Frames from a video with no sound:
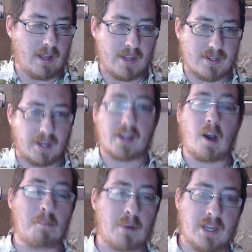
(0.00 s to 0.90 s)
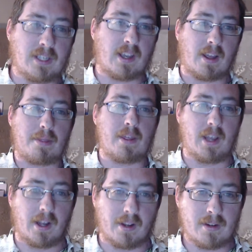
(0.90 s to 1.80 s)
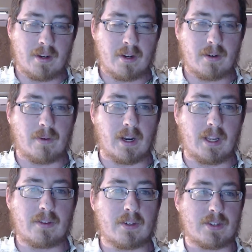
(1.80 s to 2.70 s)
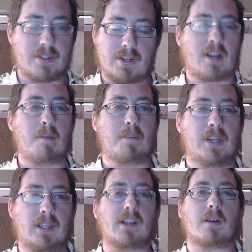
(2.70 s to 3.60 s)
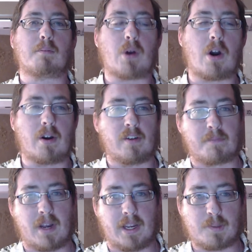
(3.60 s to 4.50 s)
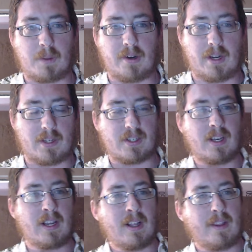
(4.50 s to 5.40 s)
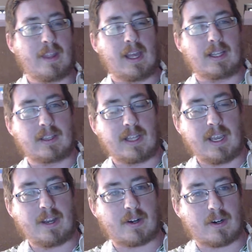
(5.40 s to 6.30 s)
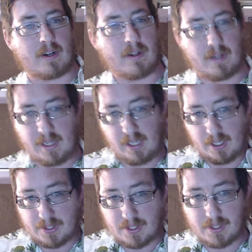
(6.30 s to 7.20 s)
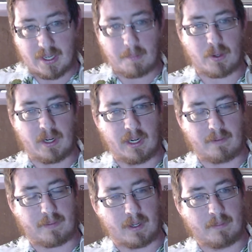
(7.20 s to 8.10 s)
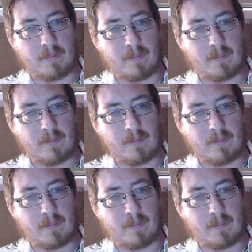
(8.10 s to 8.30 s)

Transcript: an accompanying thing, right? There's this accompanying part of my experience that later it's separated from,